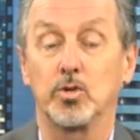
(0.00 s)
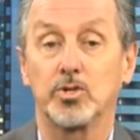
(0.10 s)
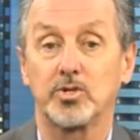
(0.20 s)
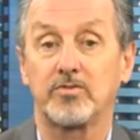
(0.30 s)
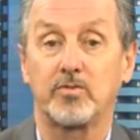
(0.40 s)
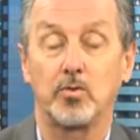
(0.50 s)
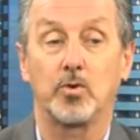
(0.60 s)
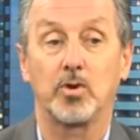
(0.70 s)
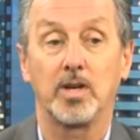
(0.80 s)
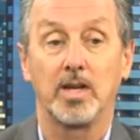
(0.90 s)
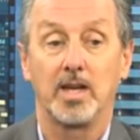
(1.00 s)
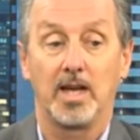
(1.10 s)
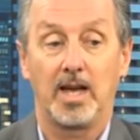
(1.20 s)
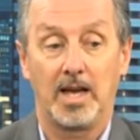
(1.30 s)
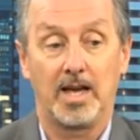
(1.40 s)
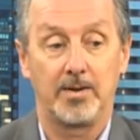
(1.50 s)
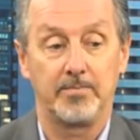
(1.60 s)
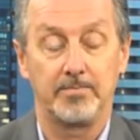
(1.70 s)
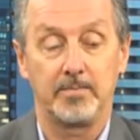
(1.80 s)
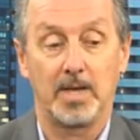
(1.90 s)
worked for um,